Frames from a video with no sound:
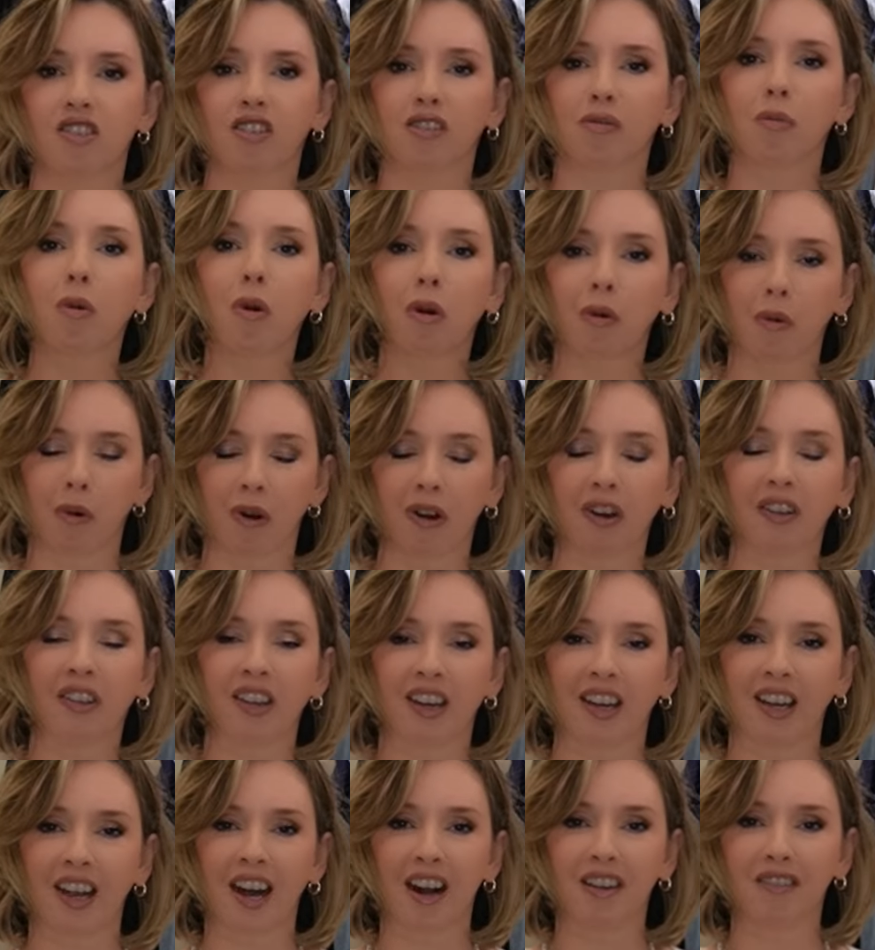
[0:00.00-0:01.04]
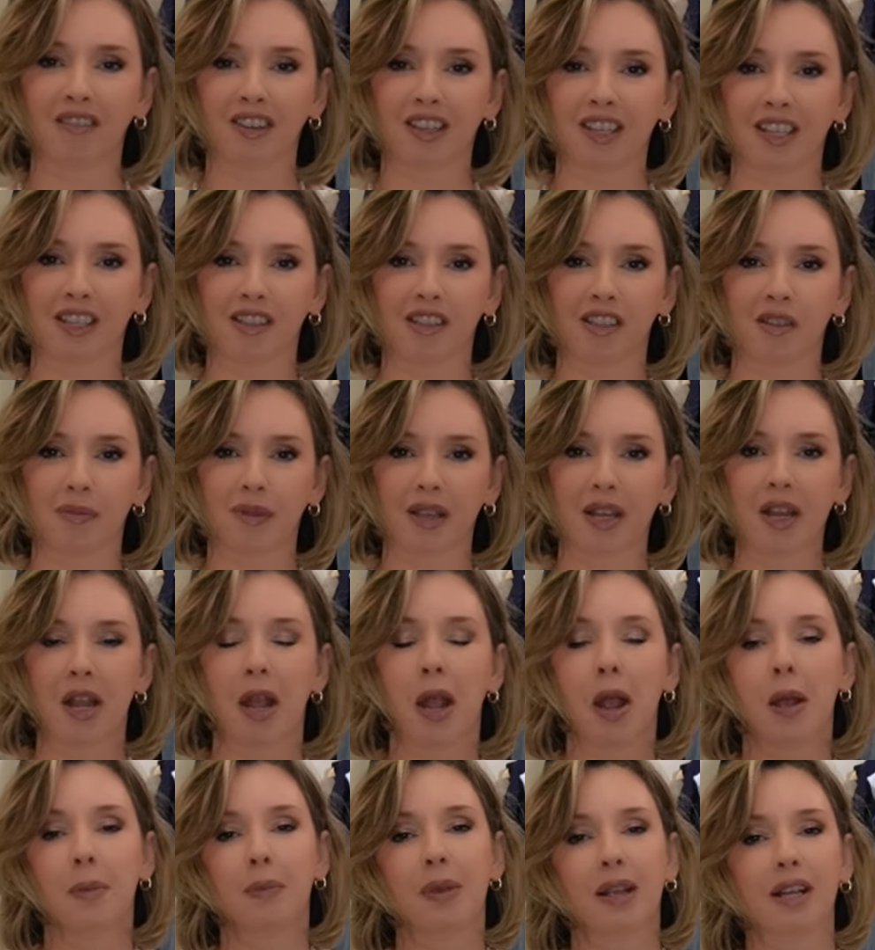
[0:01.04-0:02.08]
just more work than an outfit needs to be.
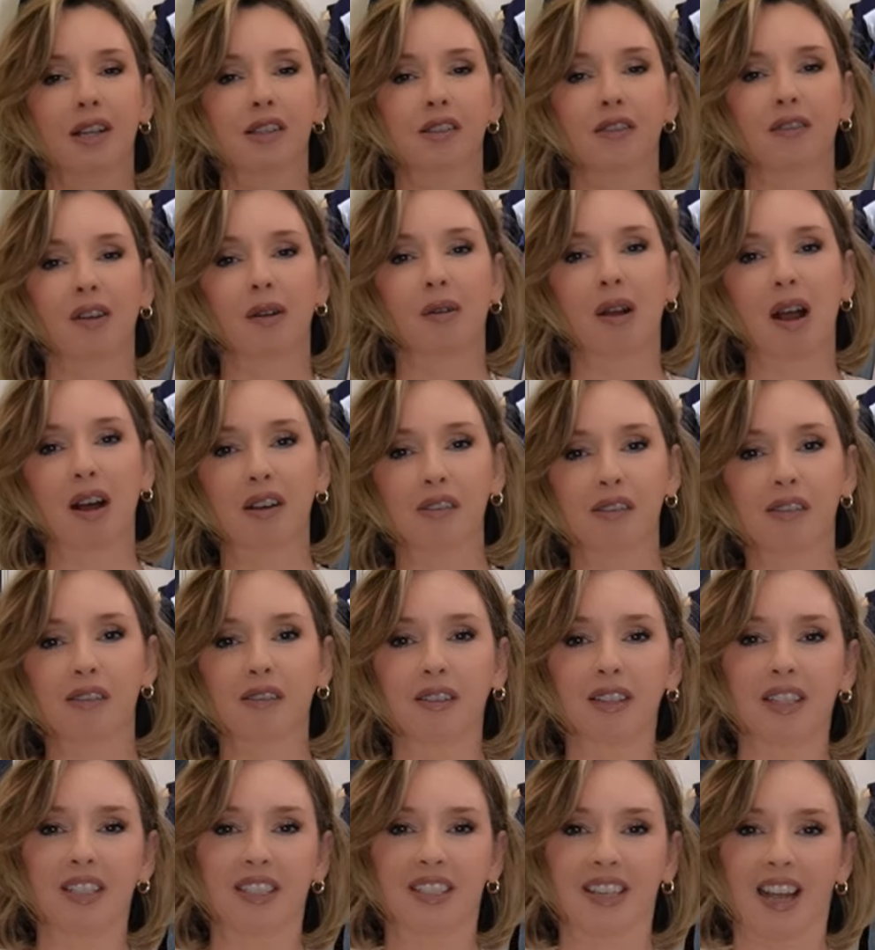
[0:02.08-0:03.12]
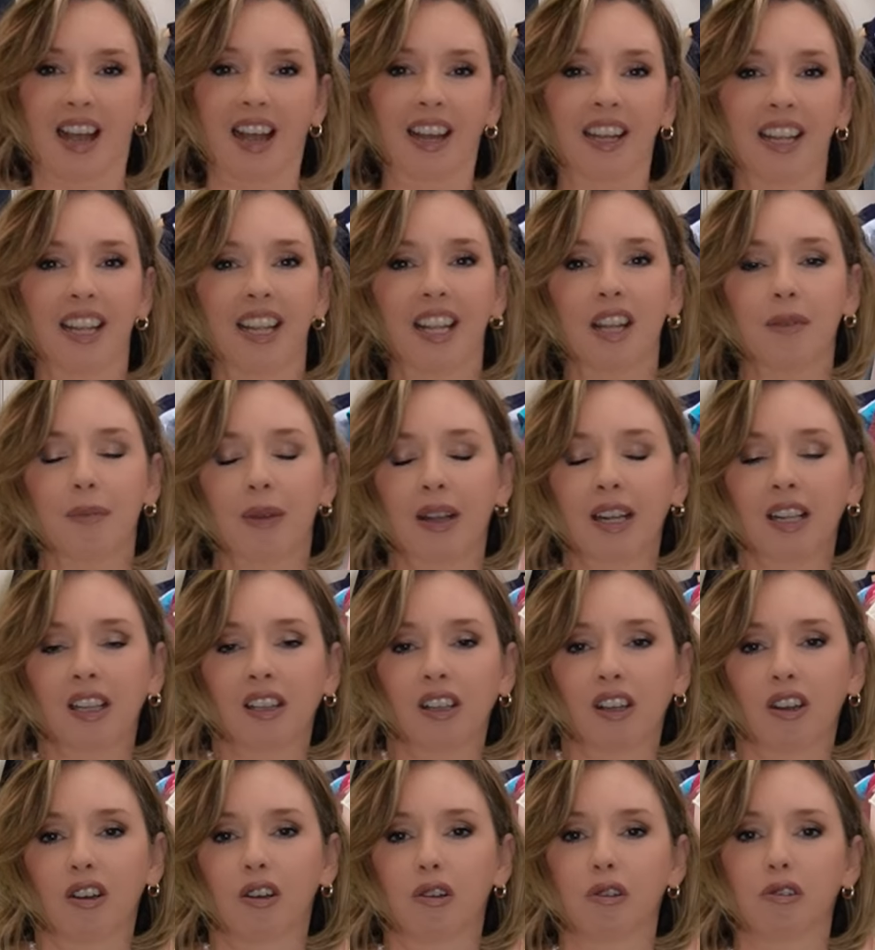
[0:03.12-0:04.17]
Because if I'm constantly tugging at my
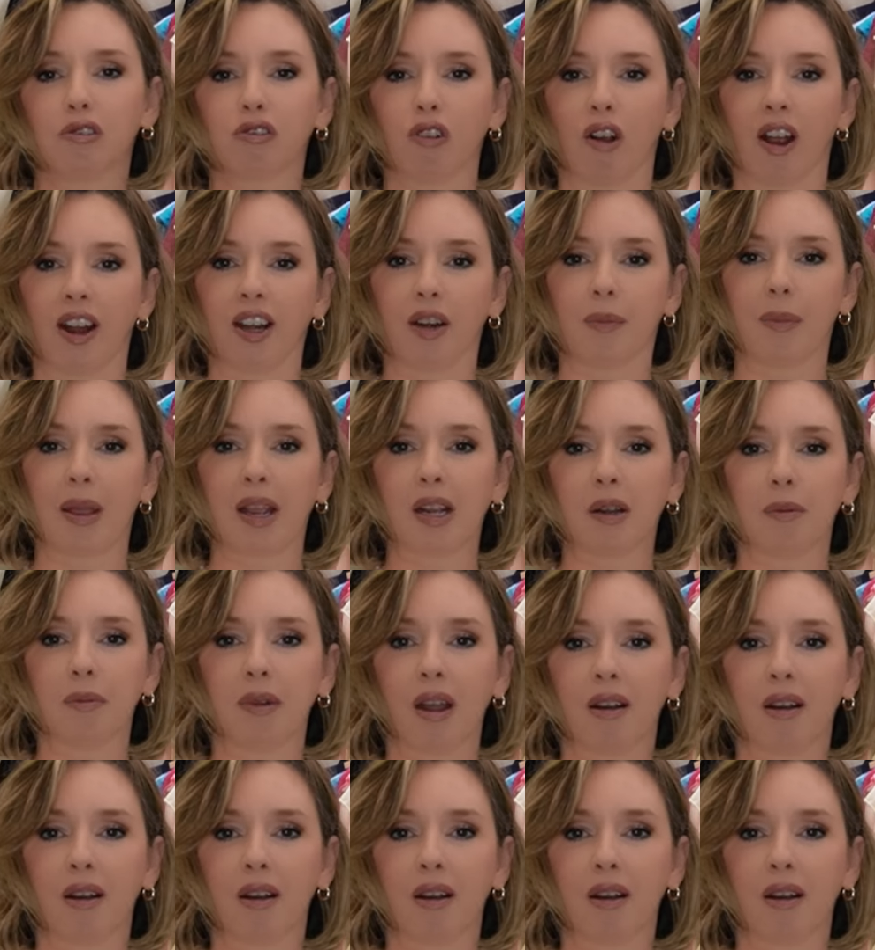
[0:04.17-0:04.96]
clothes, trying to make them